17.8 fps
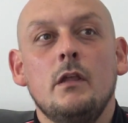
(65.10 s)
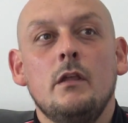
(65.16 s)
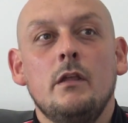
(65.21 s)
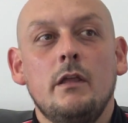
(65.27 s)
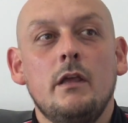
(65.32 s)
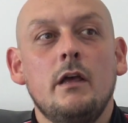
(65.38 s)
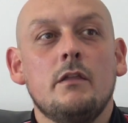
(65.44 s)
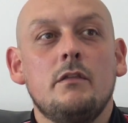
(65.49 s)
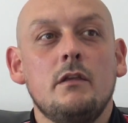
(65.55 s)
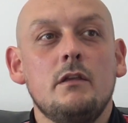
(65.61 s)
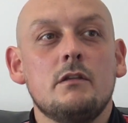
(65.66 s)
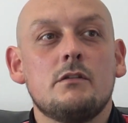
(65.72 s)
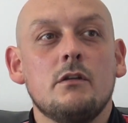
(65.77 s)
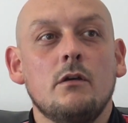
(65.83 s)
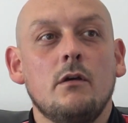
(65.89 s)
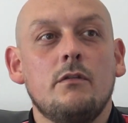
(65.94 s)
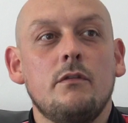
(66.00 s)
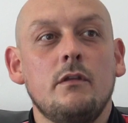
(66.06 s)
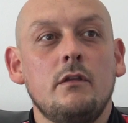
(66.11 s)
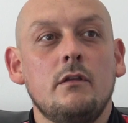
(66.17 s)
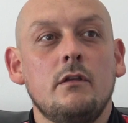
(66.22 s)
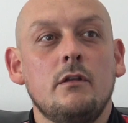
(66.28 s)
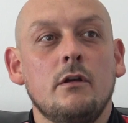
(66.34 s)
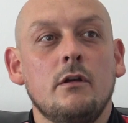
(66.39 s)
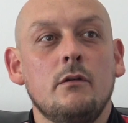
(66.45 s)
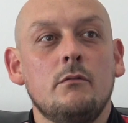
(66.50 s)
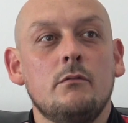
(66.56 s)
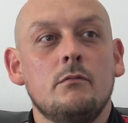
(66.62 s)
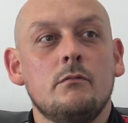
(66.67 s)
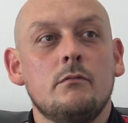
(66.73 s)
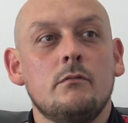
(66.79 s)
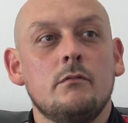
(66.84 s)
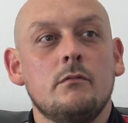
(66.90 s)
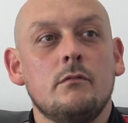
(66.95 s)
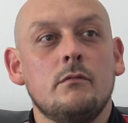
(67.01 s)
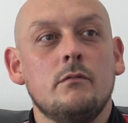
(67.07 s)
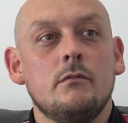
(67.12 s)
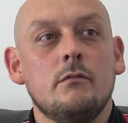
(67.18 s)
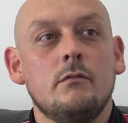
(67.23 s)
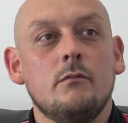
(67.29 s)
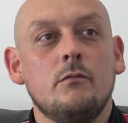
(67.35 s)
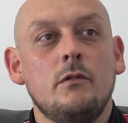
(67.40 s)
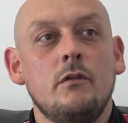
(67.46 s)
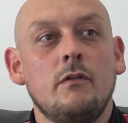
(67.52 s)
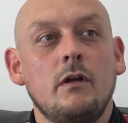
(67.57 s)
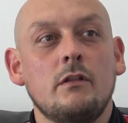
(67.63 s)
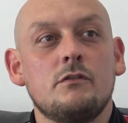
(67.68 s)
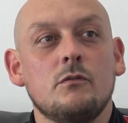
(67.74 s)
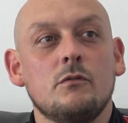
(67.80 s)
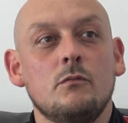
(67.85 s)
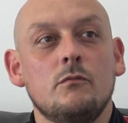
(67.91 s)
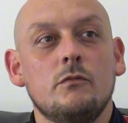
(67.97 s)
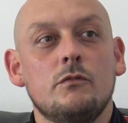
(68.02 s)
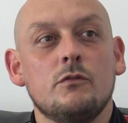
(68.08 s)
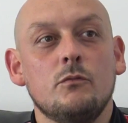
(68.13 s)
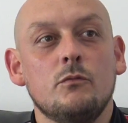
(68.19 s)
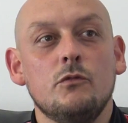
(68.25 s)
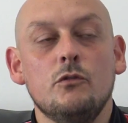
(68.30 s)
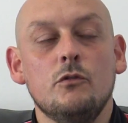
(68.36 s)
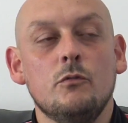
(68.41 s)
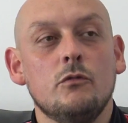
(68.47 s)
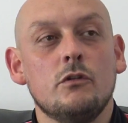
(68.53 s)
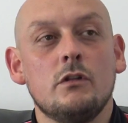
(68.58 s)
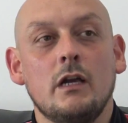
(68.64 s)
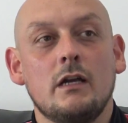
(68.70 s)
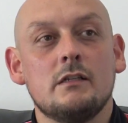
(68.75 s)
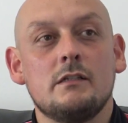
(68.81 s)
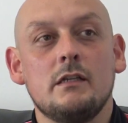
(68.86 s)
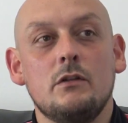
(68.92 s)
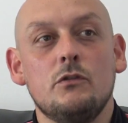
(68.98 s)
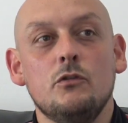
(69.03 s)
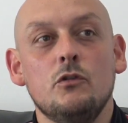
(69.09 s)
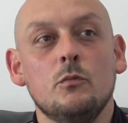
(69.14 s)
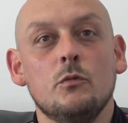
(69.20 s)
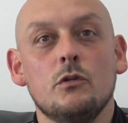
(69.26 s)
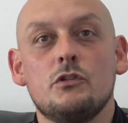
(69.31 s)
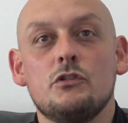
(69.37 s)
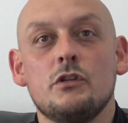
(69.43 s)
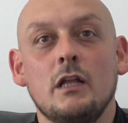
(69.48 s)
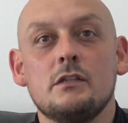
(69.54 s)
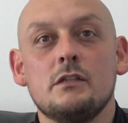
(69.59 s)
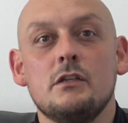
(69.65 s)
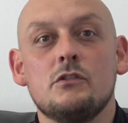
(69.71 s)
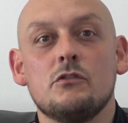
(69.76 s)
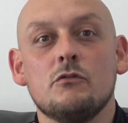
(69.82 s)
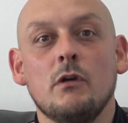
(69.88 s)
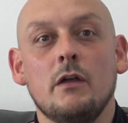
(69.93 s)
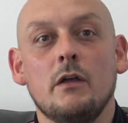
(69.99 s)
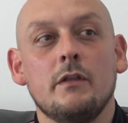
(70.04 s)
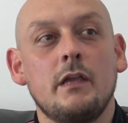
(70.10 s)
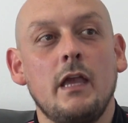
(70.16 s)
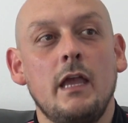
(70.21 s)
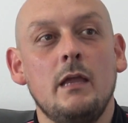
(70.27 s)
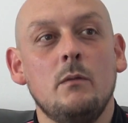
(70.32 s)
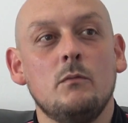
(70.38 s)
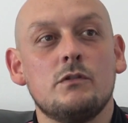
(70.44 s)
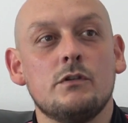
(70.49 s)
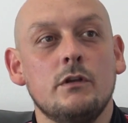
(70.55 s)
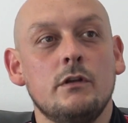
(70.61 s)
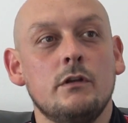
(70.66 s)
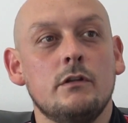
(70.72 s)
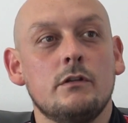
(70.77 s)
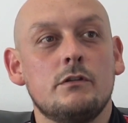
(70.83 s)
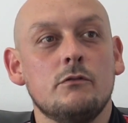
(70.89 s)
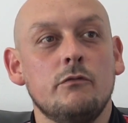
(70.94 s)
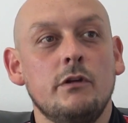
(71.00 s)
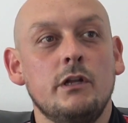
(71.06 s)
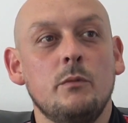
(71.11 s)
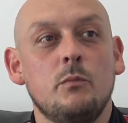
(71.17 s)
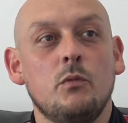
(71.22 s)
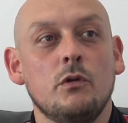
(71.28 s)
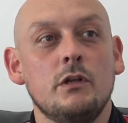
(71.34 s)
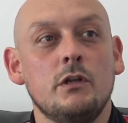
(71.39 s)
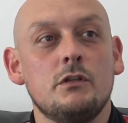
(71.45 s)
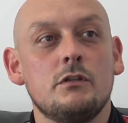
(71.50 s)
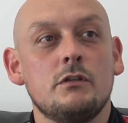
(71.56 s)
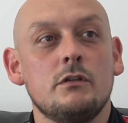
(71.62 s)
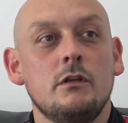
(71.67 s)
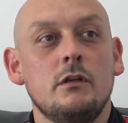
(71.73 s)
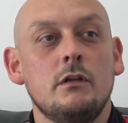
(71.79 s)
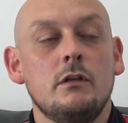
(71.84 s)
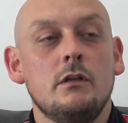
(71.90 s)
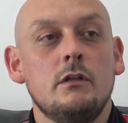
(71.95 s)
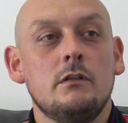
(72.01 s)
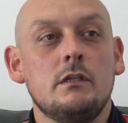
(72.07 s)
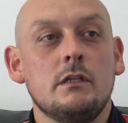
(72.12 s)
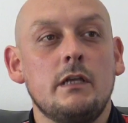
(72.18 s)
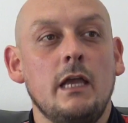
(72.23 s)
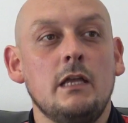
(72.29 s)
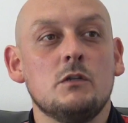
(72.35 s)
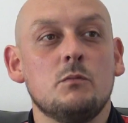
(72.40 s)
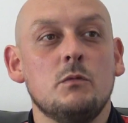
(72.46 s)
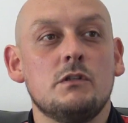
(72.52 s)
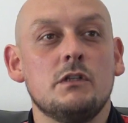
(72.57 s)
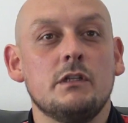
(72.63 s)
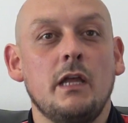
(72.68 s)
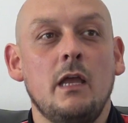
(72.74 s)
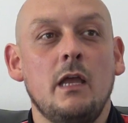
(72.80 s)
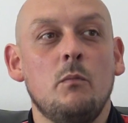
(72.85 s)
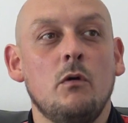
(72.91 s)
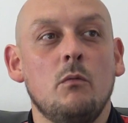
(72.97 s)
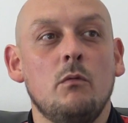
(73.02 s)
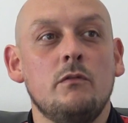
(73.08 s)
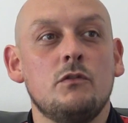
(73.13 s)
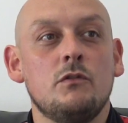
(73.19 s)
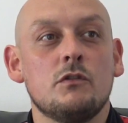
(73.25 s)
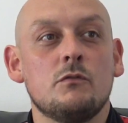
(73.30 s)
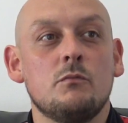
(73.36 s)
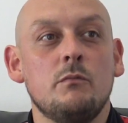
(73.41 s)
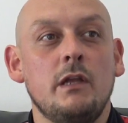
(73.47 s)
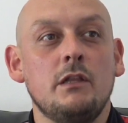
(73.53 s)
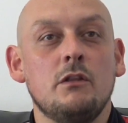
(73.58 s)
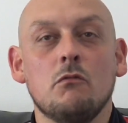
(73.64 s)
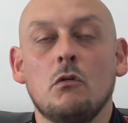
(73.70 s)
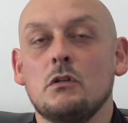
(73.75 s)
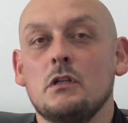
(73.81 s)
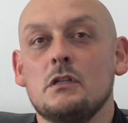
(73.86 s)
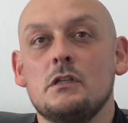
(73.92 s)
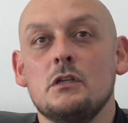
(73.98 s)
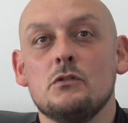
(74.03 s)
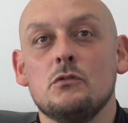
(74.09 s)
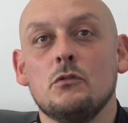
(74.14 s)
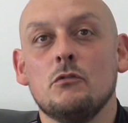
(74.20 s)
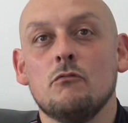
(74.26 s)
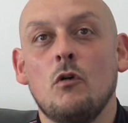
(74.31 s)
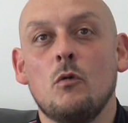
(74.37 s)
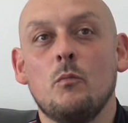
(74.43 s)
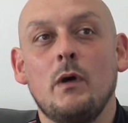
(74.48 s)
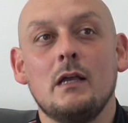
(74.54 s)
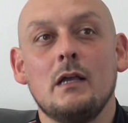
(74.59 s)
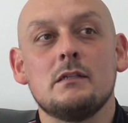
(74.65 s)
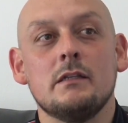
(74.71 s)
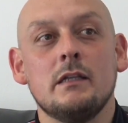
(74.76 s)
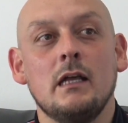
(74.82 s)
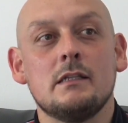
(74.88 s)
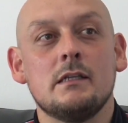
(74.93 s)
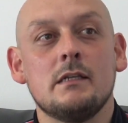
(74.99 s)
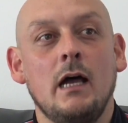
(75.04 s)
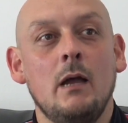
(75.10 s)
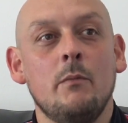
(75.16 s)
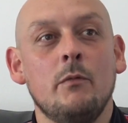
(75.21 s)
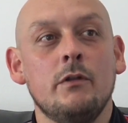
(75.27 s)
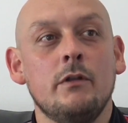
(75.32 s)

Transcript: Yeah, I think so. I think we've had some numerous chances throughout the game to really punish to Gainsborough today, but we've just made the wrong decision or the wrong pass at that time.